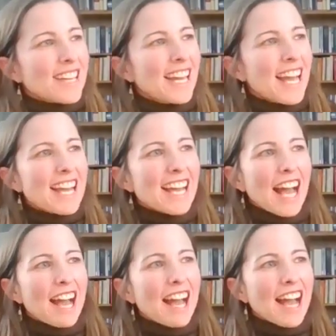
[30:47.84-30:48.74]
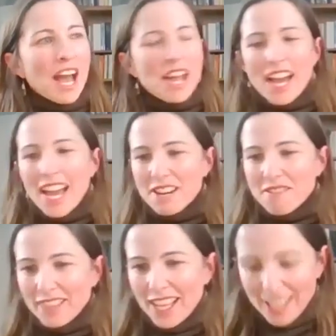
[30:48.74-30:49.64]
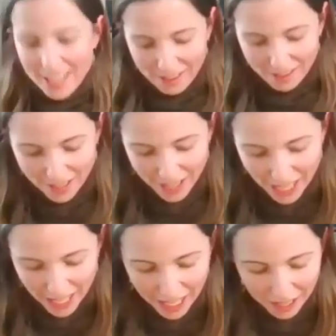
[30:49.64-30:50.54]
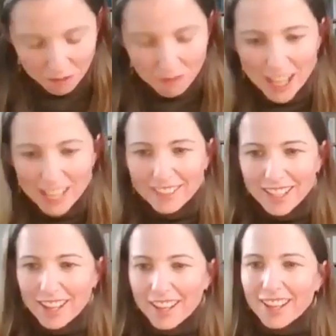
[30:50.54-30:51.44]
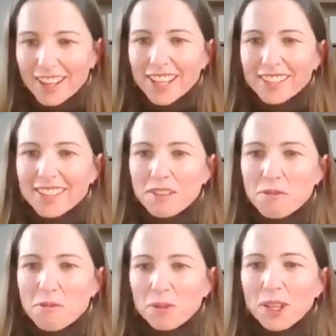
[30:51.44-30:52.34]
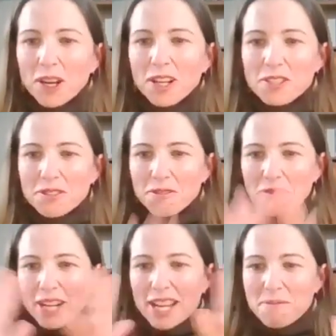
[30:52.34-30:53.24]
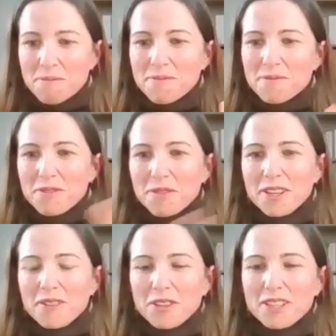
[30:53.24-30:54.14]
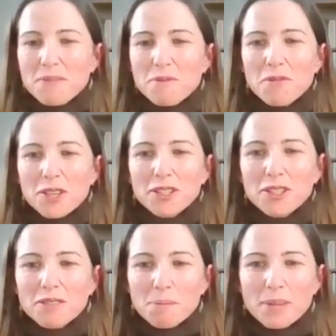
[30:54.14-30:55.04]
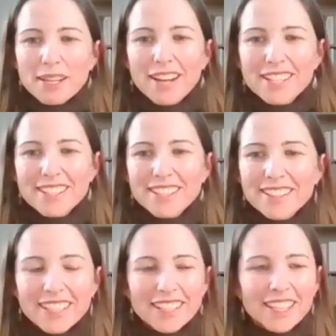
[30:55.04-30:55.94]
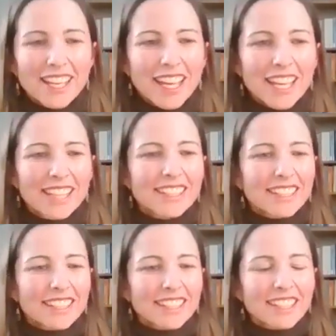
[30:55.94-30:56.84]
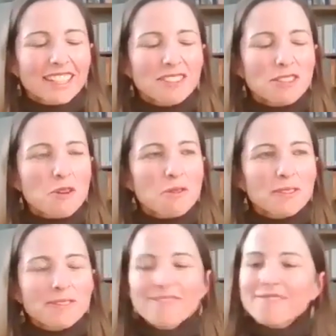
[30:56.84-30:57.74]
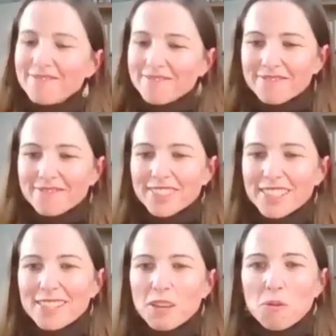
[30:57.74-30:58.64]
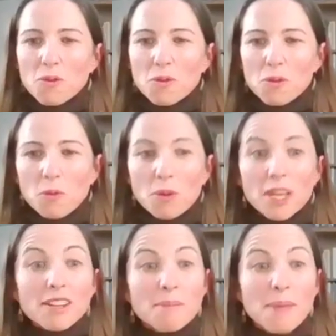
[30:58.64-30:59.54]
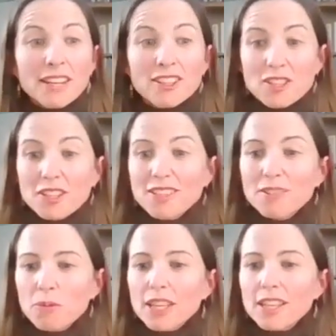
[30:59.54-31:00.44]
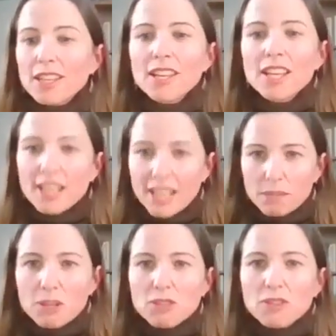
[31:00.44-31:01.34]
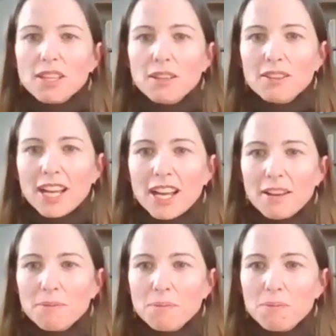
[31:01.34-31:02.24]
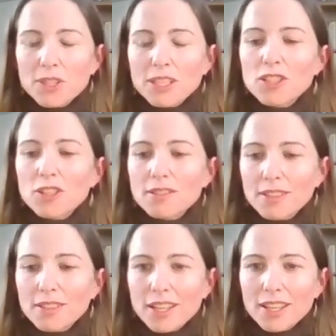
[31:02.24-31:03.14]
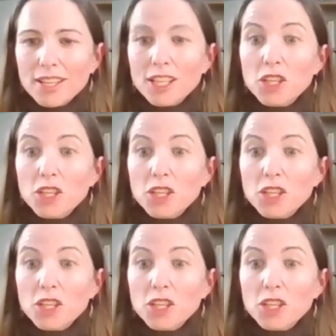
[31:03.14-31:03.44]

I kind of like it as a larger frame for some of what you're doing pedagogically. And so let's say we are the managers. We, especially teachers in the